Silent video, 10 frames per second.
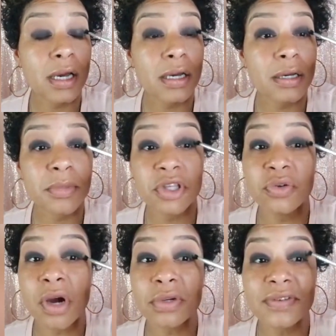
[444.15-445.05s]
you
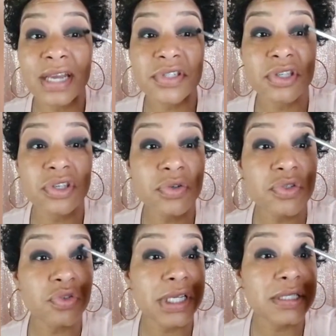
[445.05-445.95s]
don't even have to use a
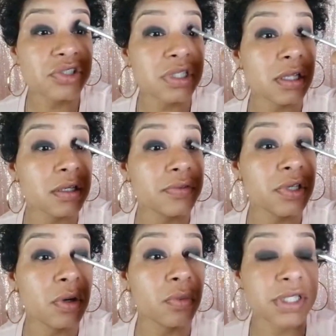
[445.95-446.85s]
transition color if you
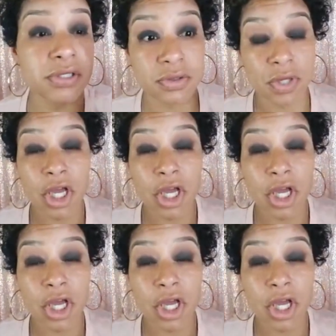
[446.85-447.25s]
don't want to.